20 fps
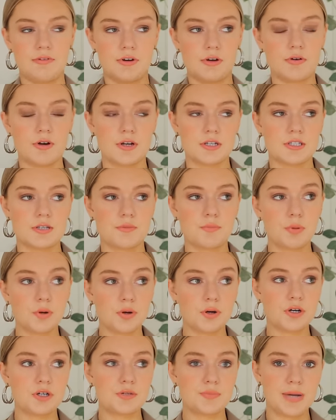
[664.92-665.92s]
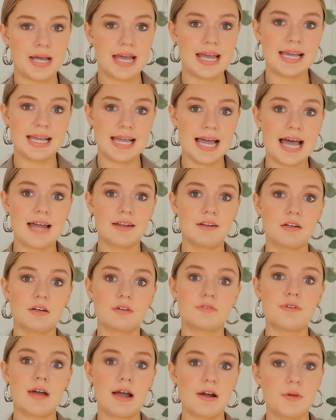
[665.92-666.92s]
of across the board, but it can
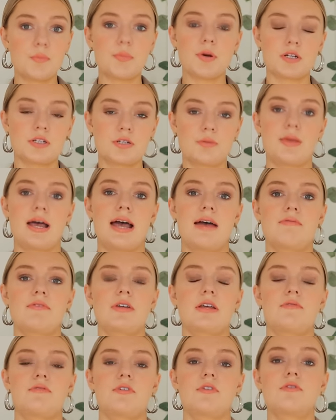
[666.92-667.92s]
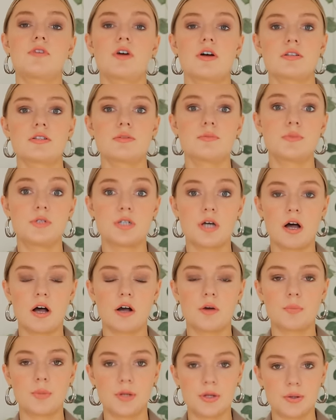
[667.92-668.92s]
look very bottom heavy if you've got some
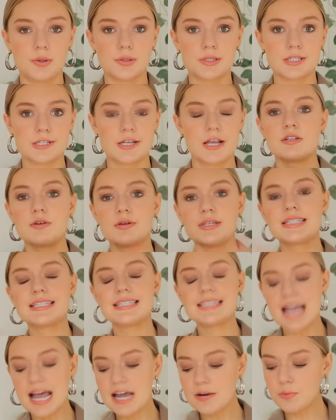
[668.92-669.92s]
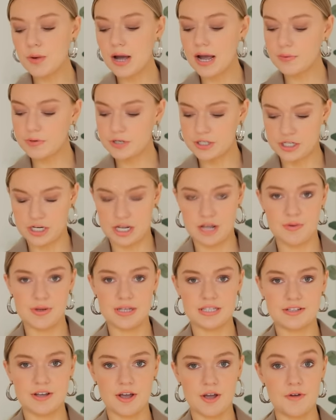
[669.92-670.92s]
dark boots. So instead, what I would do
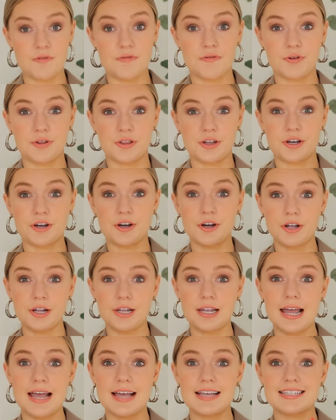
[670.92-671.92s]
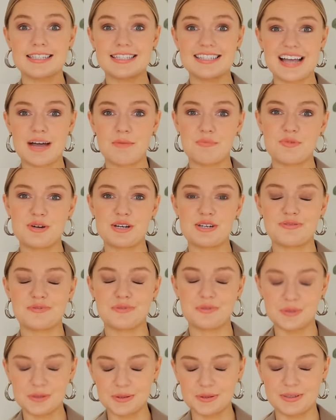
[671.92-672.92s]
is go for the color sandwich
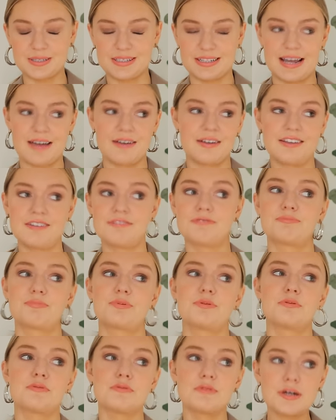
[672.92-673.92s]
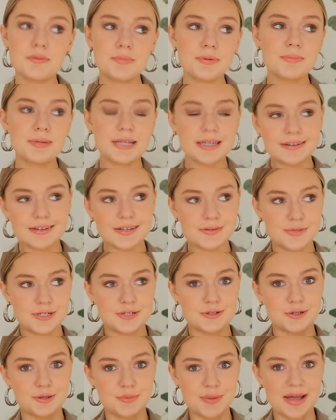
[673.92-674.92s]
rule. Now, you've probably heard
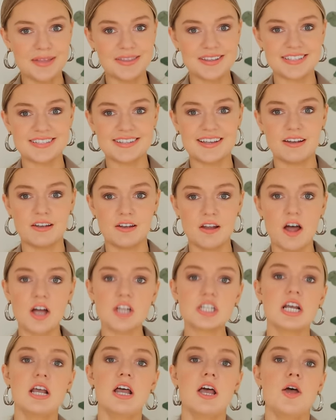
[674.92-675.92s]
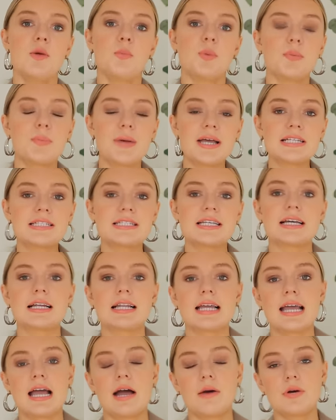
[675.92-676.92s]
me talk about this a lot, but
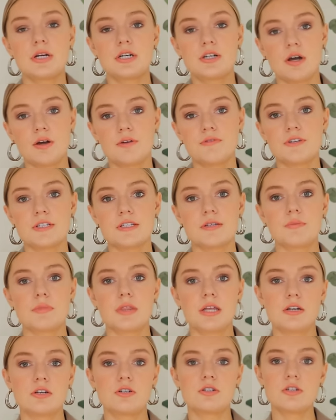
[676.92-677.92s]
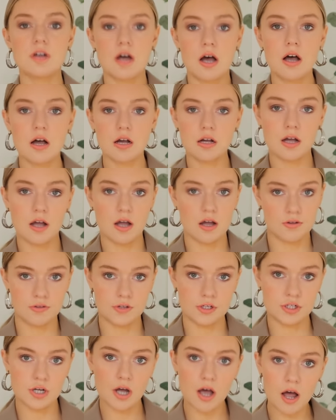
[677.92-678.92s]
basically I would go for something darker
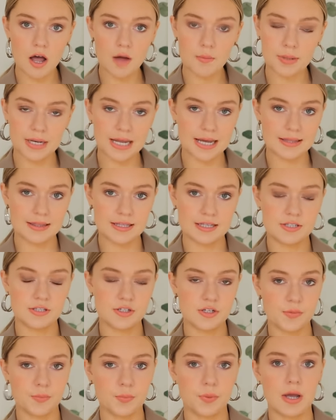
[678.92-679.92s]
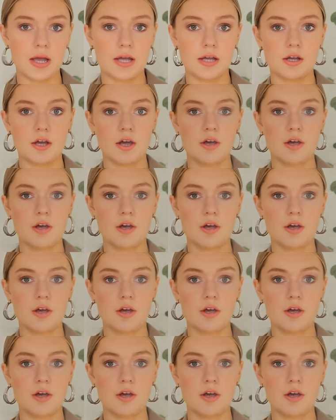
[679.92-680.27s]
on the top, like this jumper and